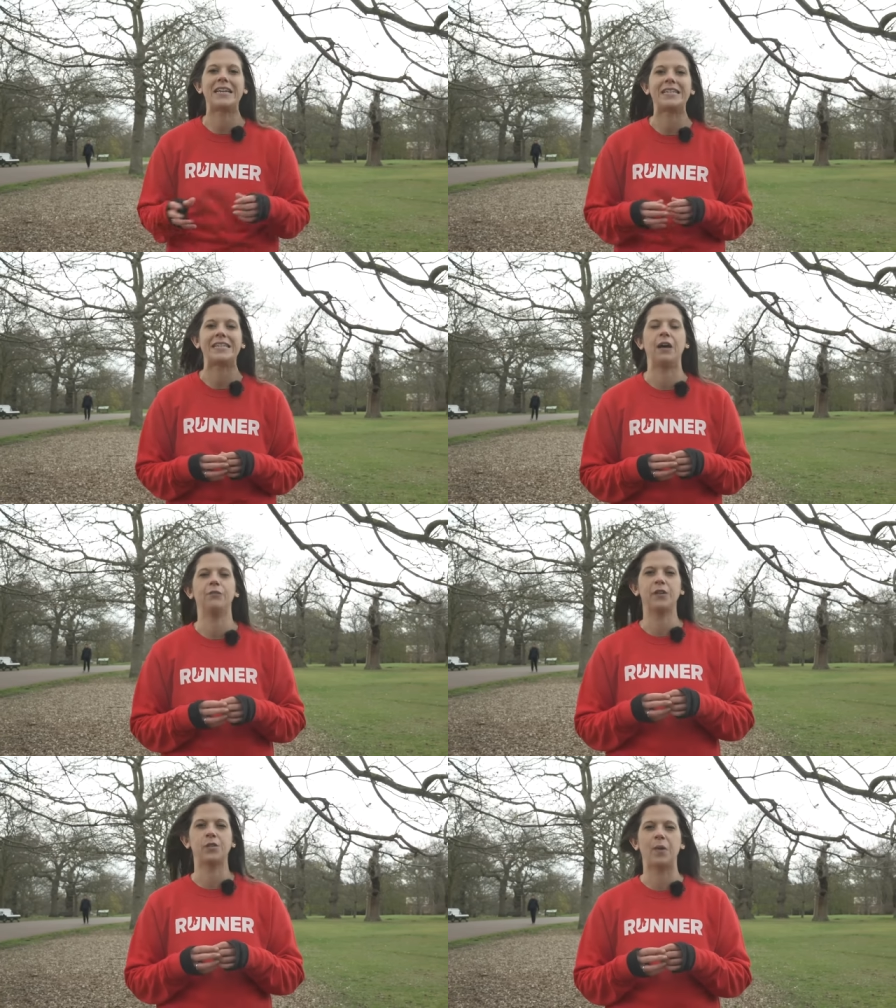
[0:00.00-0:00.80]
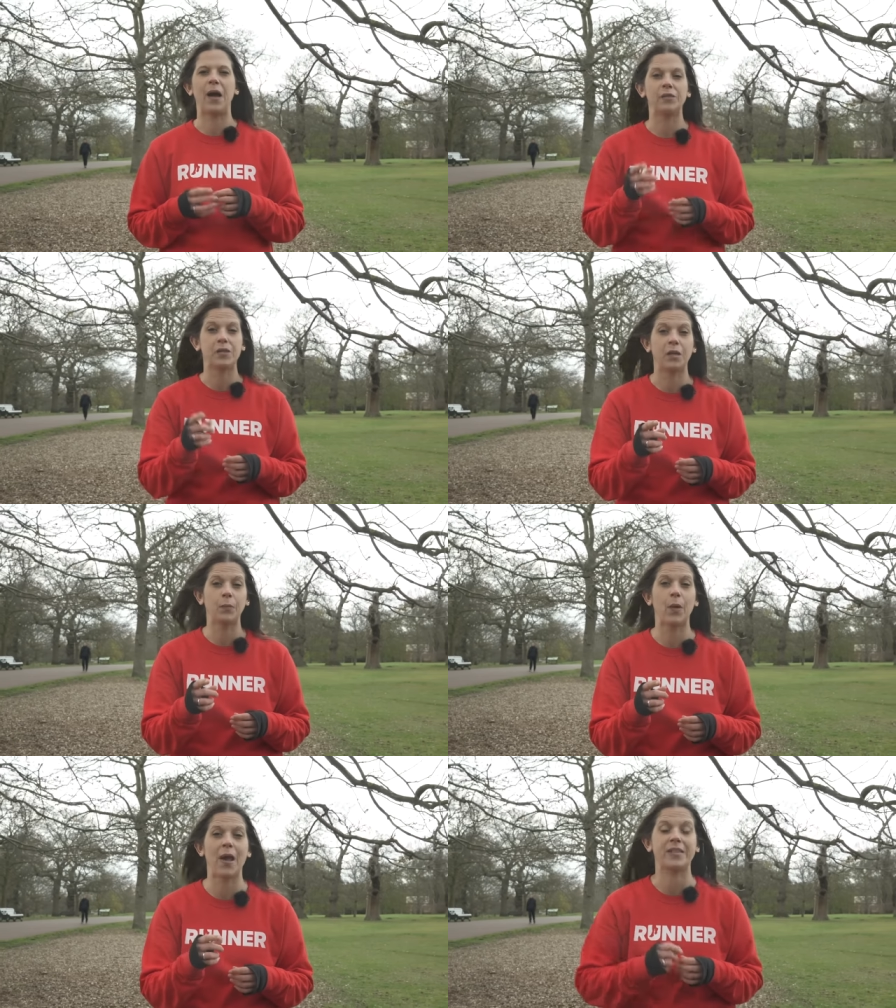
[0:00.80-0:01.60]
itself as well, so you
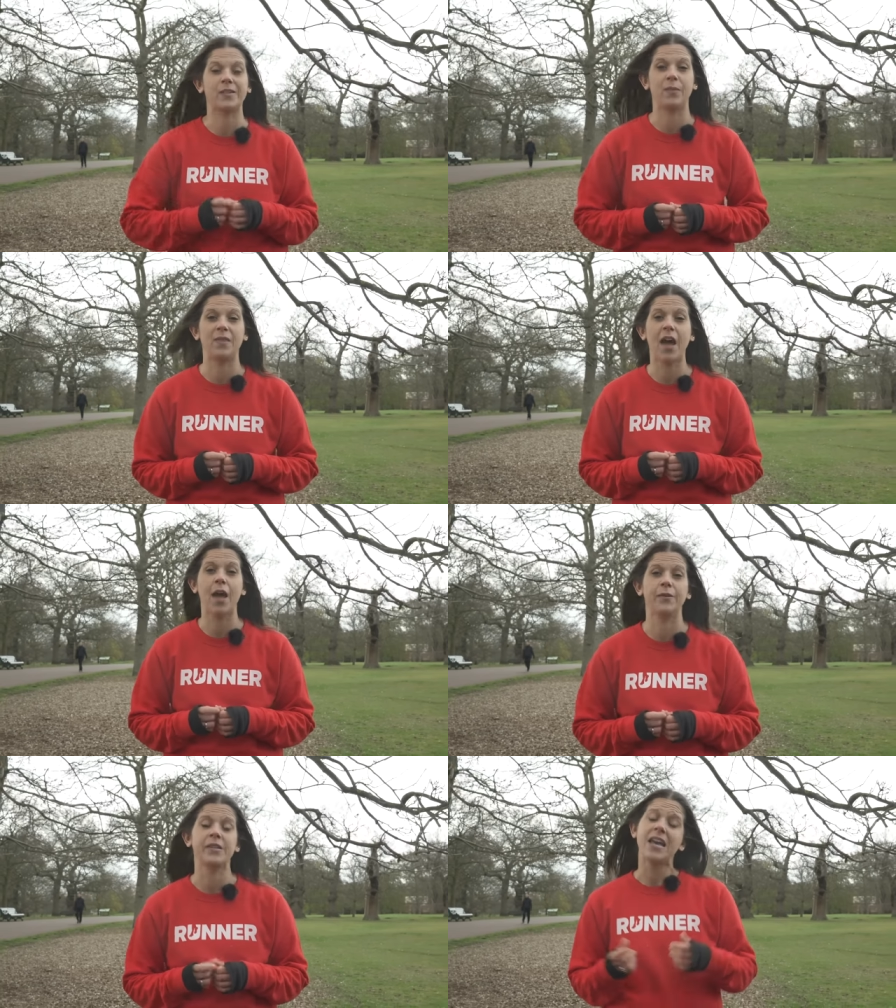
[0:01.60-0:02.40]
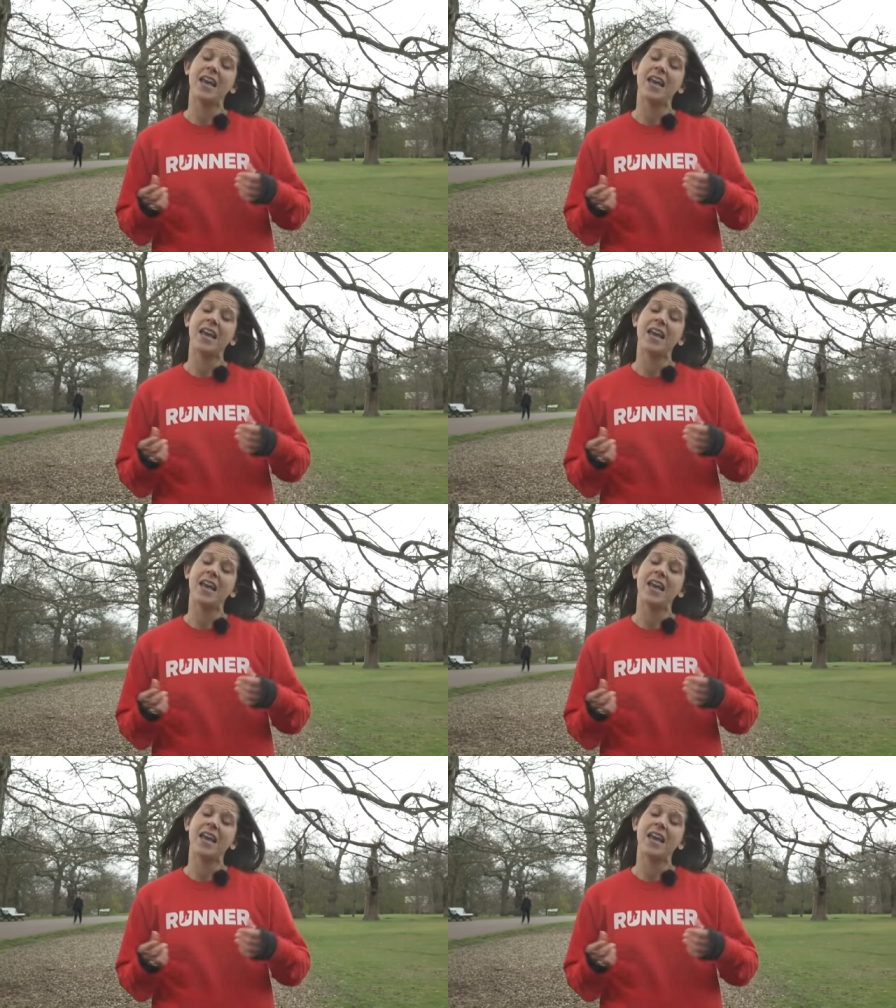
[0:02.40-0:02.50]
can practice with those,